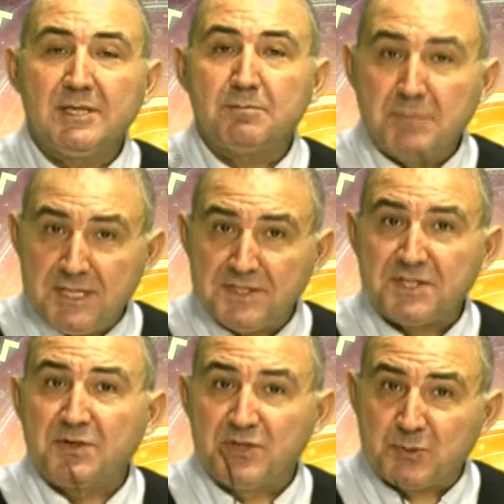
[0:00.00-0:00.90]
means
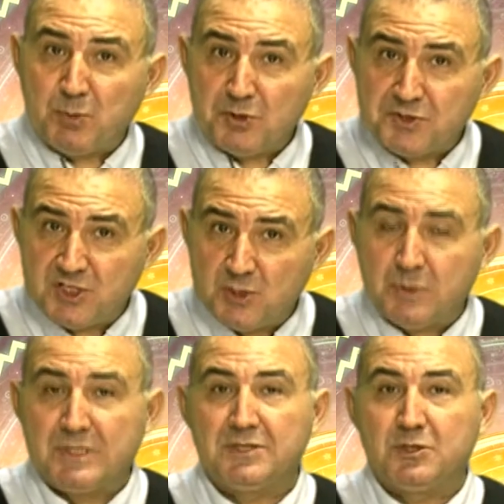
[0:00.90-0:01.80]

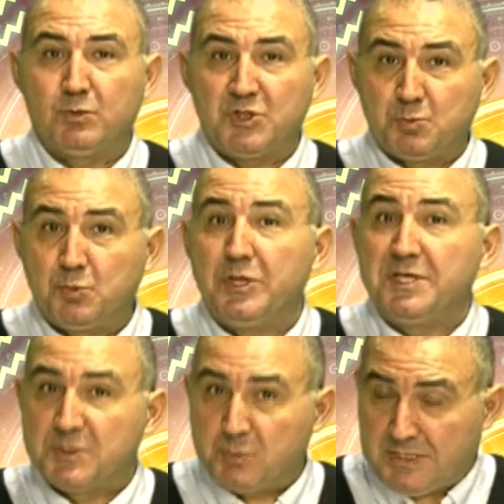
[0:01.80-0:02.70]
responsibility which
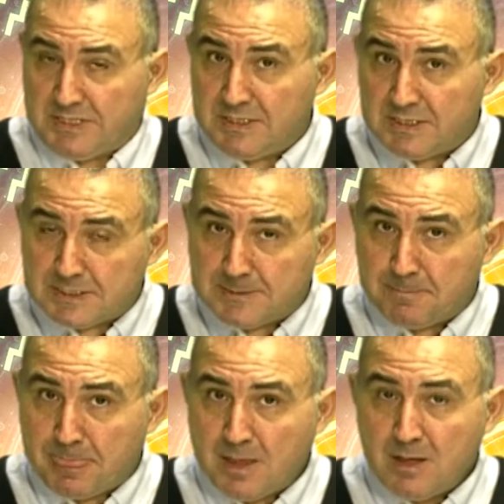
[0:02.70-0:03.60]
brings peace.
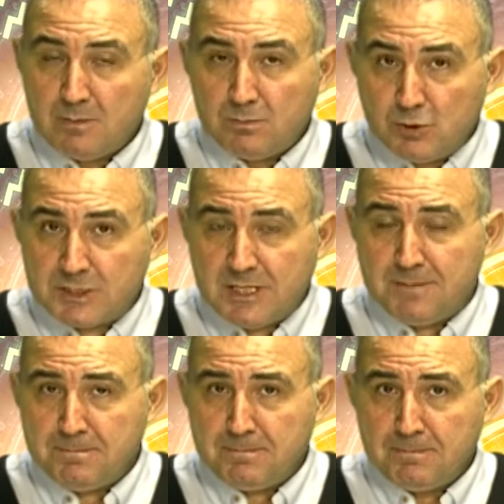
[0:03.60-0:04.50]

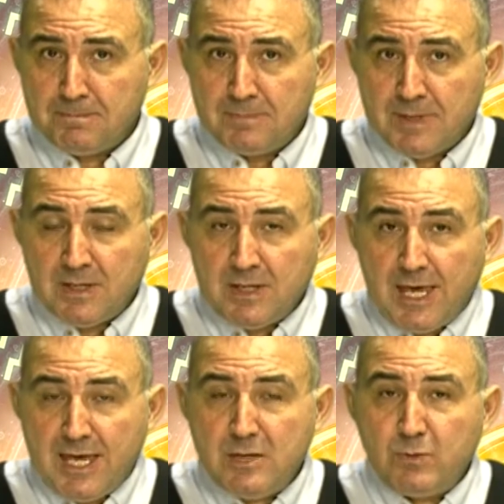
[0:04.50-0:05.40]
Muslim,
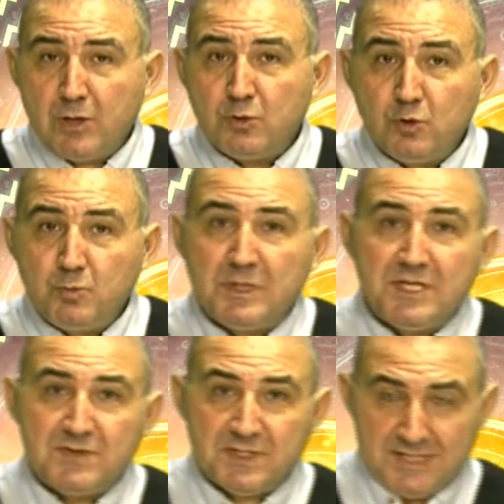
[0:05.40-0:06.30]
anyone who
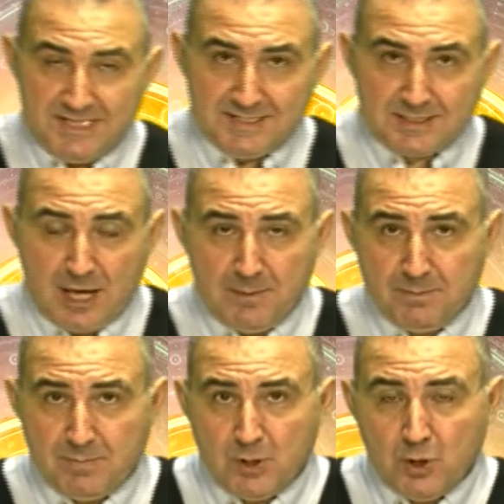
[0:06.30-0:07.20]
believes in Islam,
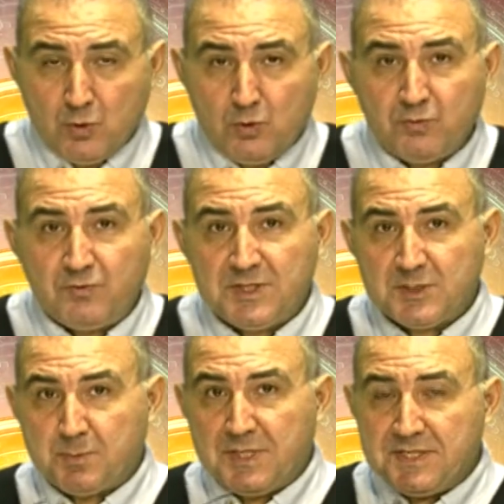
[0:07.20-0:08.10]
who feels
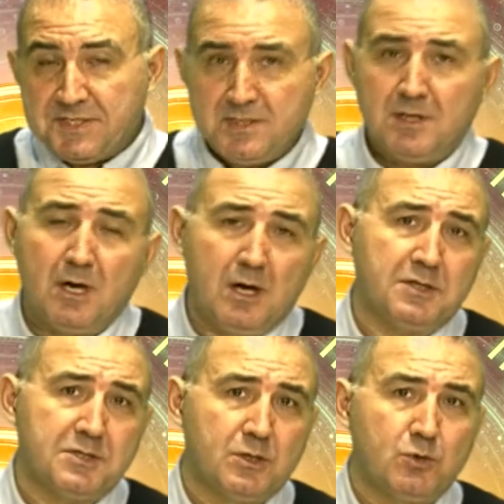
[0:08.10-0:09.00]
peace in the
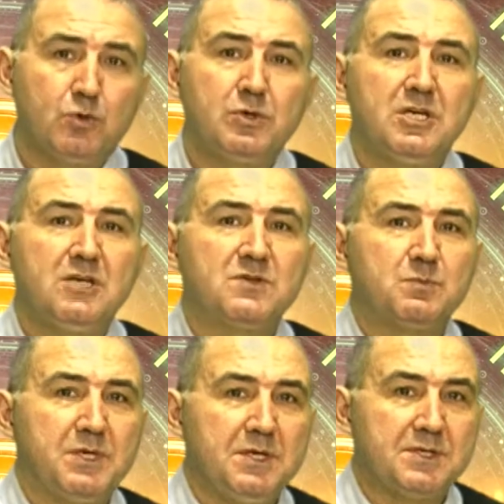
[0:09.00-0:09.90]
heart, who gives
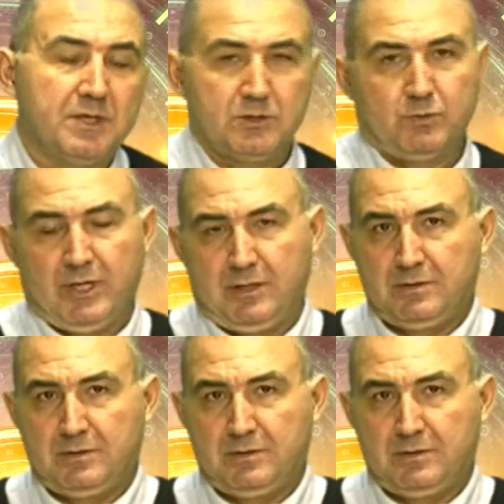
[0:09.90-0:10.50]
peace as well.